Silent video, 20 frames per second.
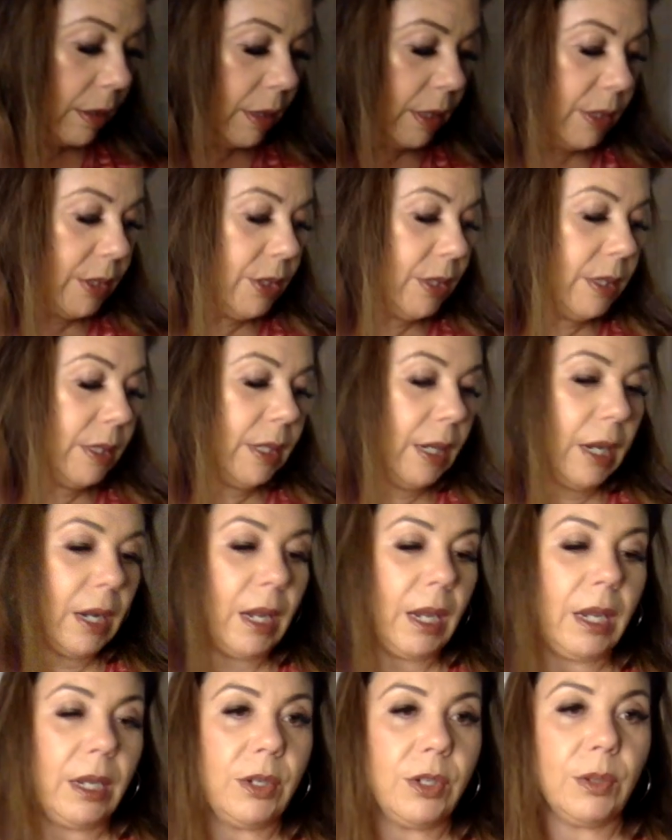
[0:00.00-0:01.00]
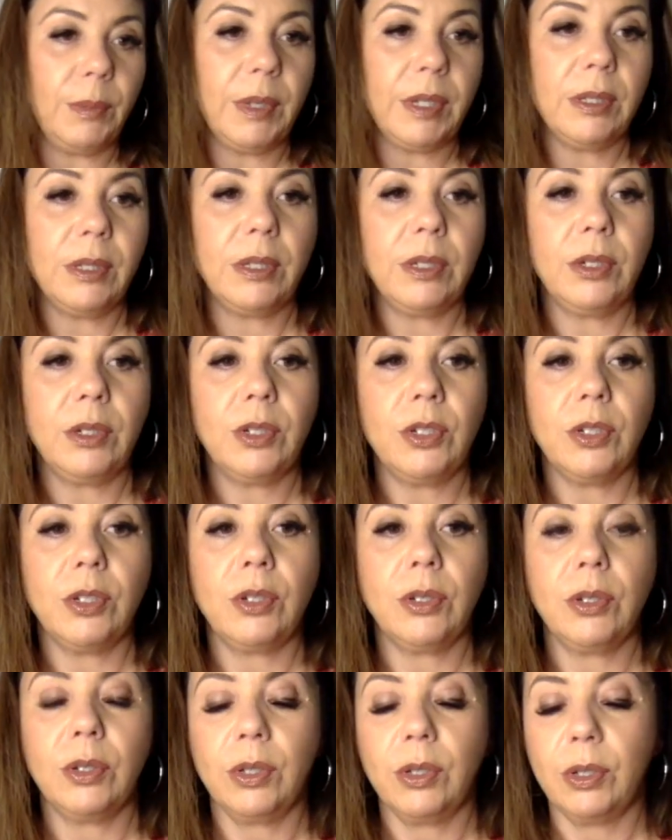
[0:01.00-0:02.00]
Let's just get an angel
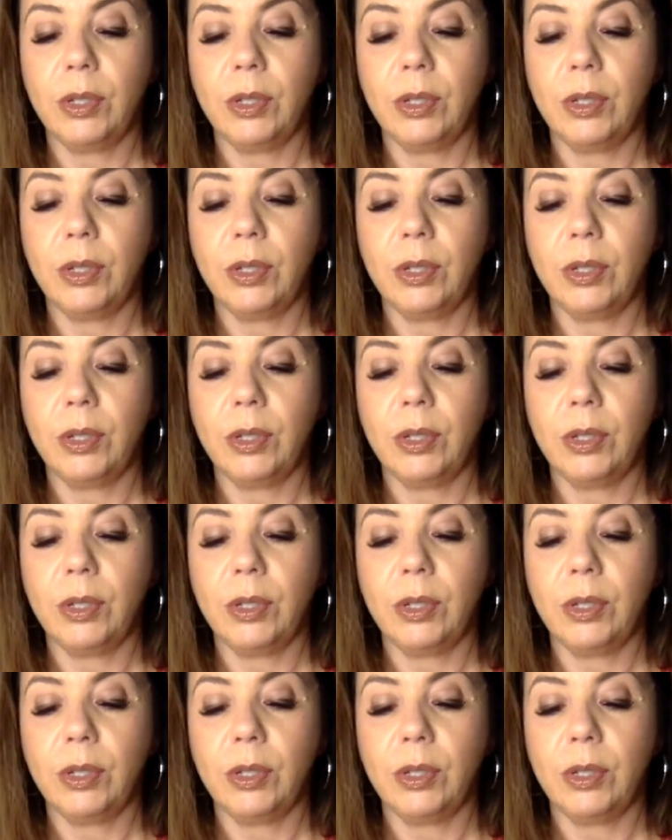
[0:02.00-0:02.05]
message.